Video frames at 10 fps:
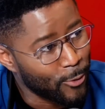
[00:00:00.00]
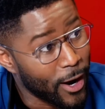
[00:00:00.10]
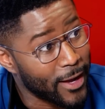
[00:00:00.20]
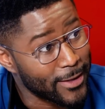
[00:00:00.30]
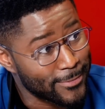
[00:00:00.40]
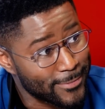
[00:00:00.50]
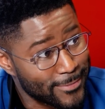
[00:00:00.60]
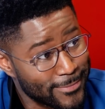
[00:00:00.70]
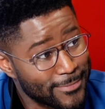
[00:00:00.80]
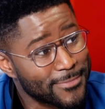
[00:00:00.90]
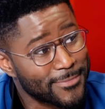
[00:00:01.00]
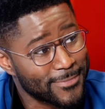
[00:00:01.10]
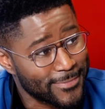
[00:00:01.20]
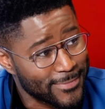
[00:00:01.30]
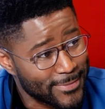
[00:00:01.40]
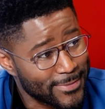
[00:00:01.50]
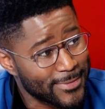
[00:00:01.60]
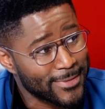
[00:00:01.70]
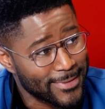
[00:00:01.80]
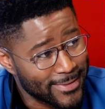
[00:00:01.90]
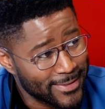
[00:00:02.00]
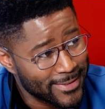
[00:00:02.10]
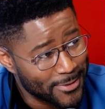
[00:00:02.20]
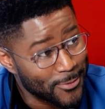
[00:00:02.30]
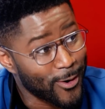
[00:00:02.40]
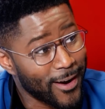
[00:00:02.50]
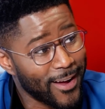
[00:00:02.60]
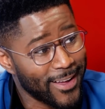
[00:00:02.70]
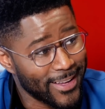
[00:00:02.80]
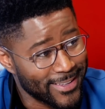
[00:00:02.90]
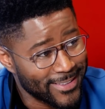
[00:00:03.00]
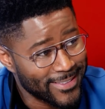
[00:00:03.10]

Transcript: Right. They understand that they're not just football players. Right.